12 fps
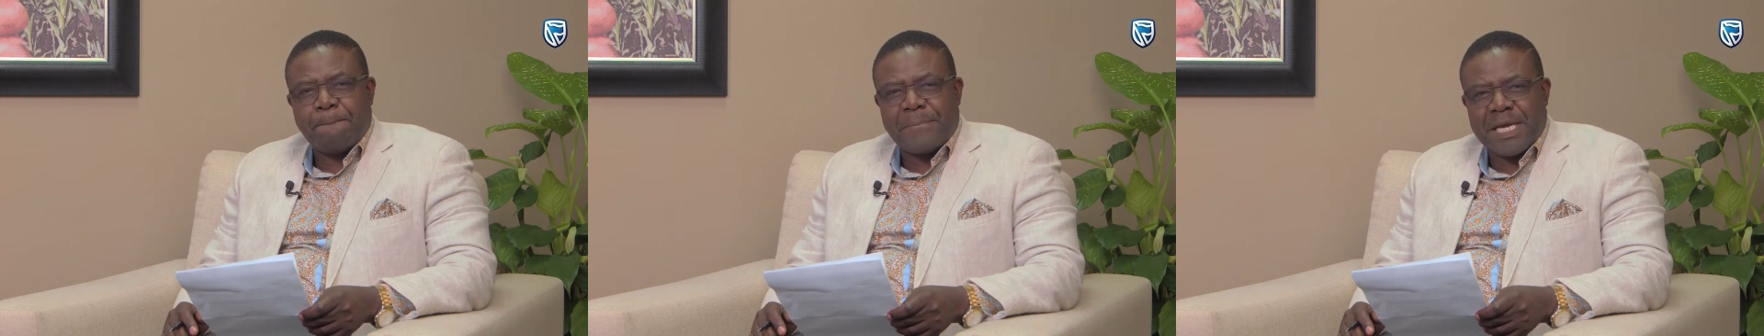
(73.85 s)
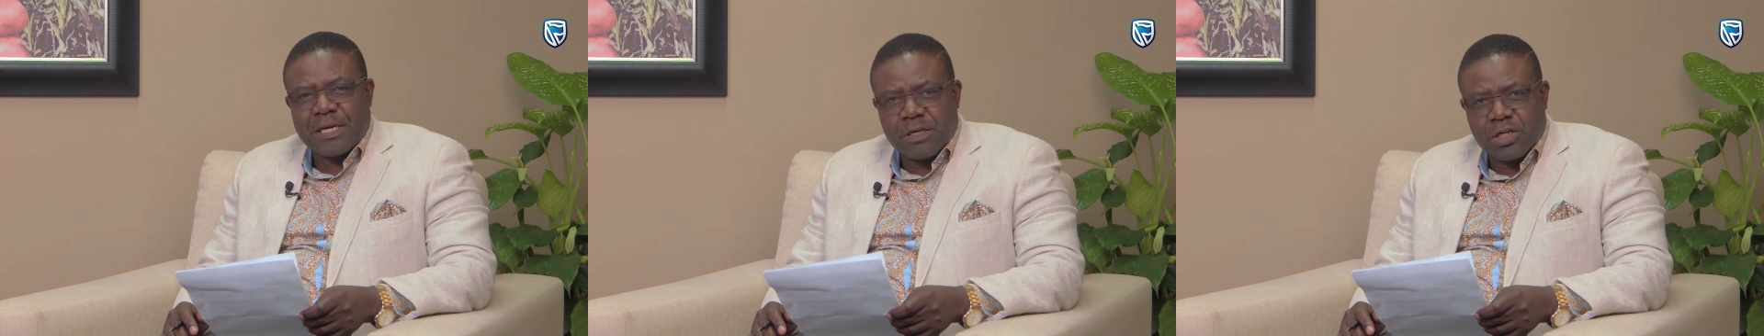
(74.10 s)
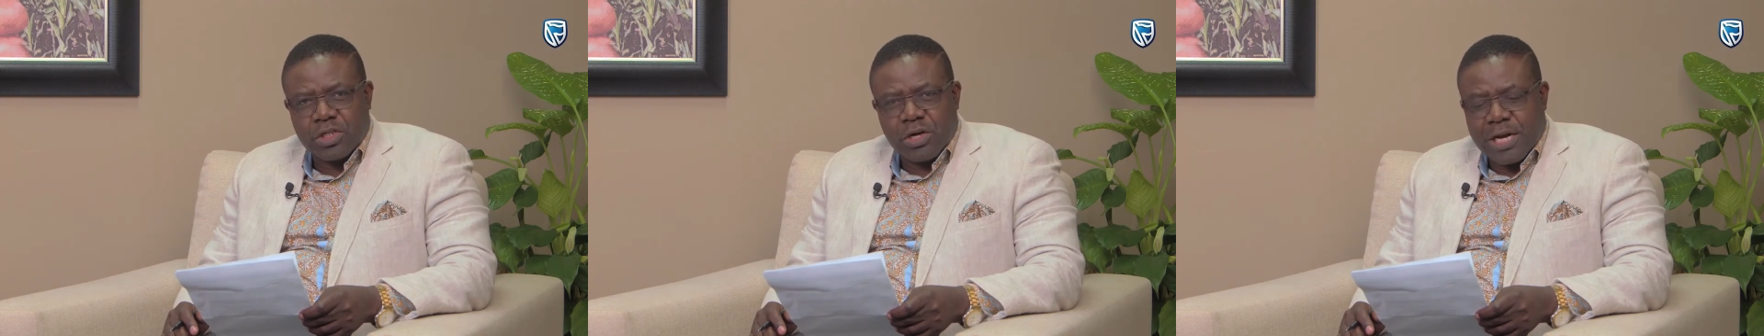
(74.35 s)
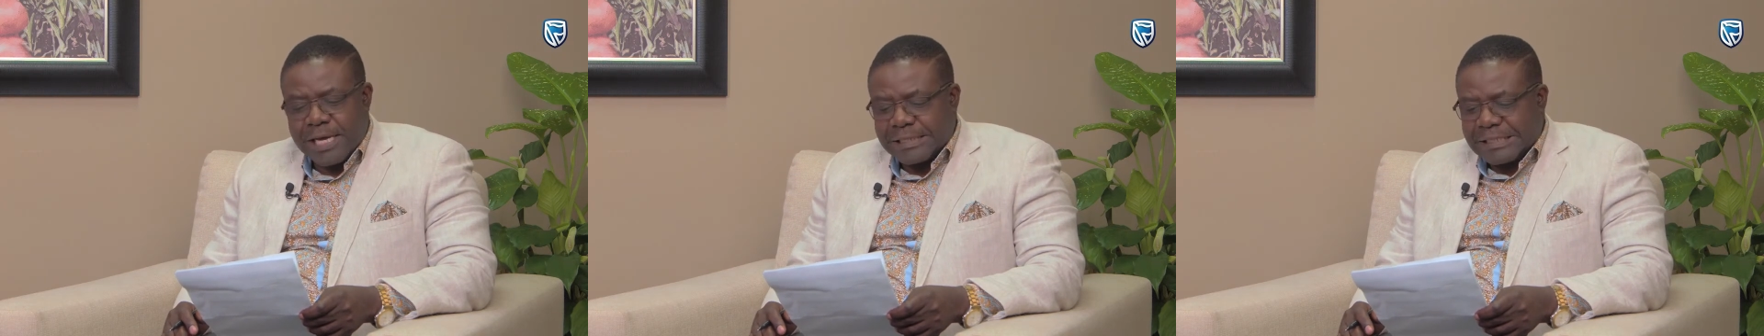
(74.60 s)
billion
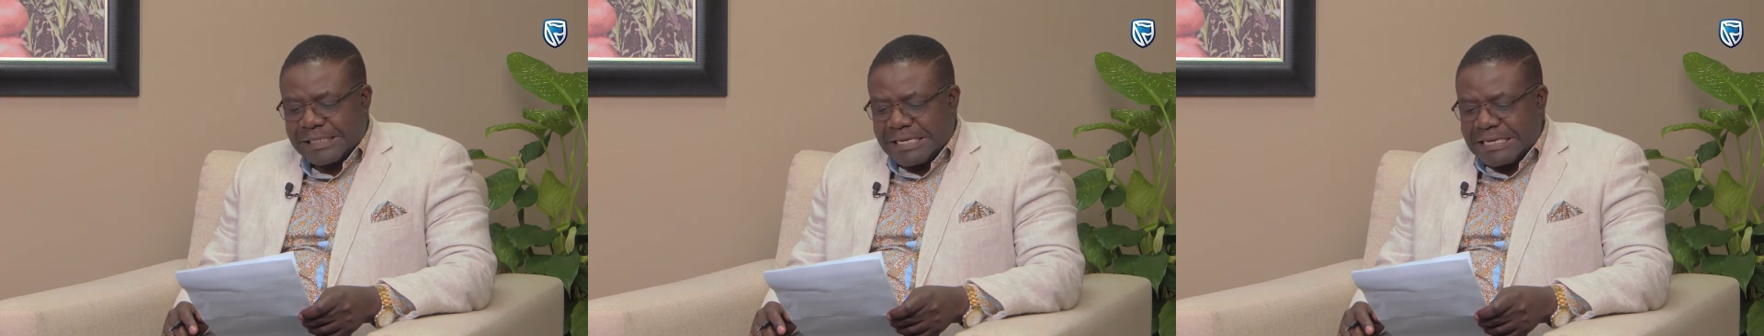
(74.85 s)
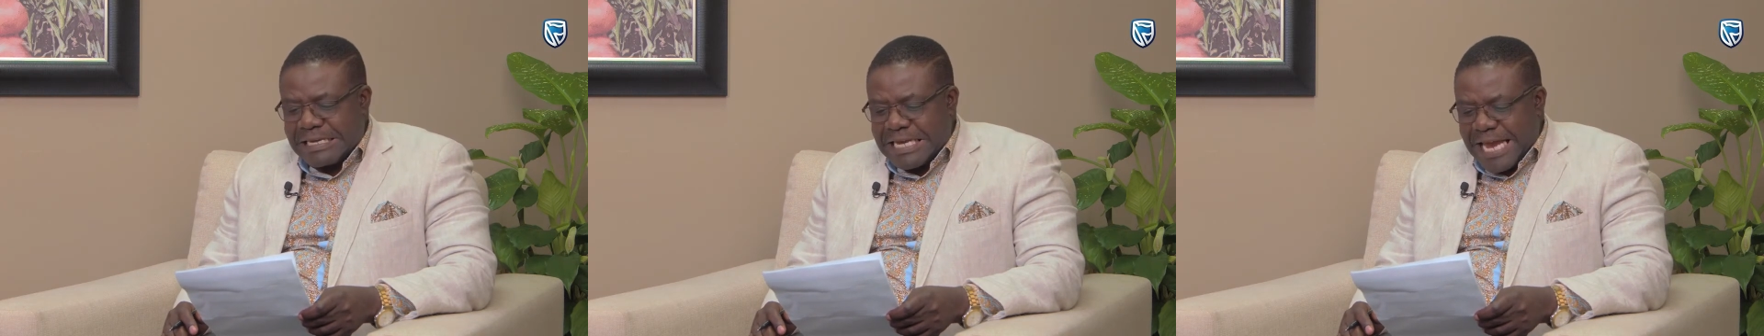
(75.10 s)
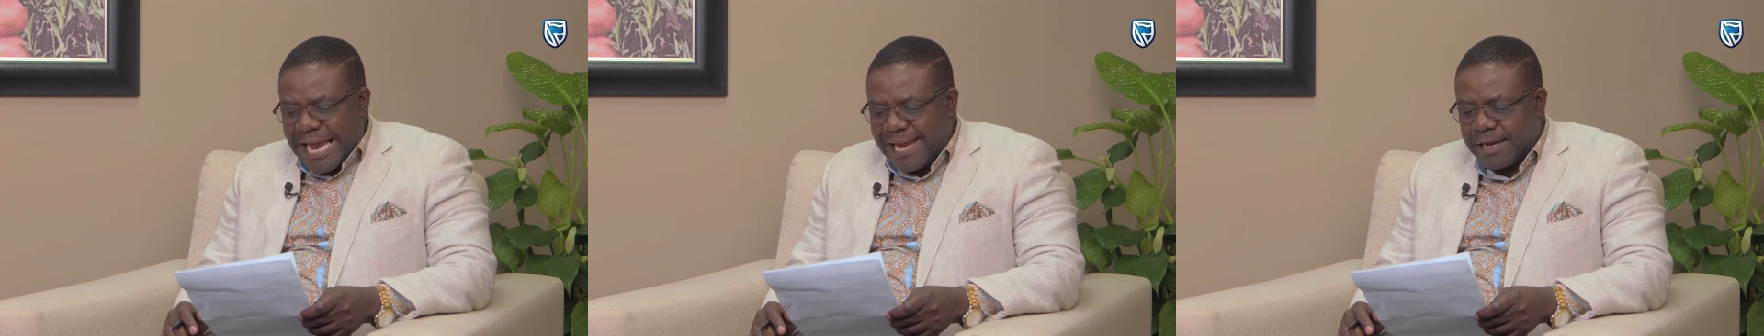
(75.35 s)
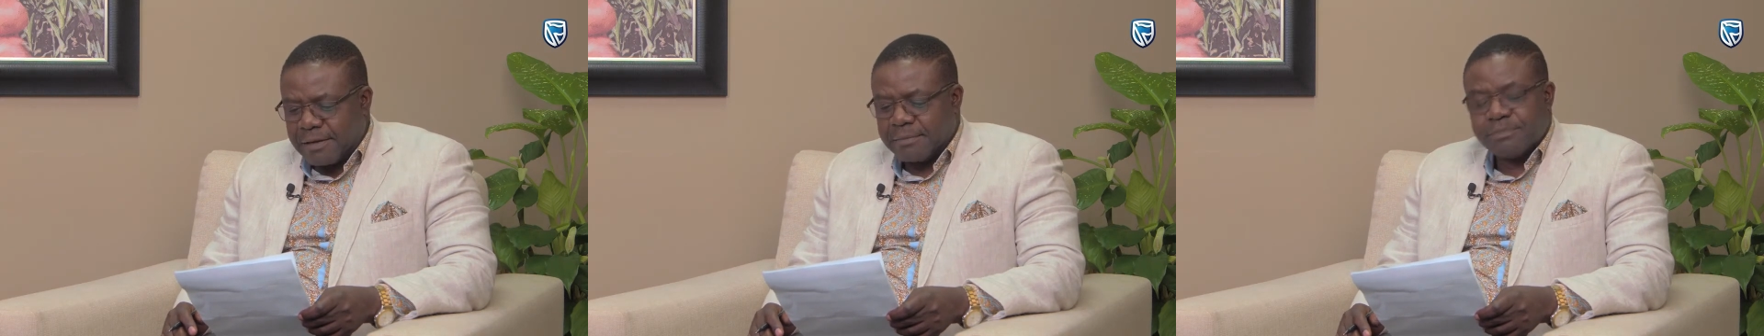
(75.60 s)
a year.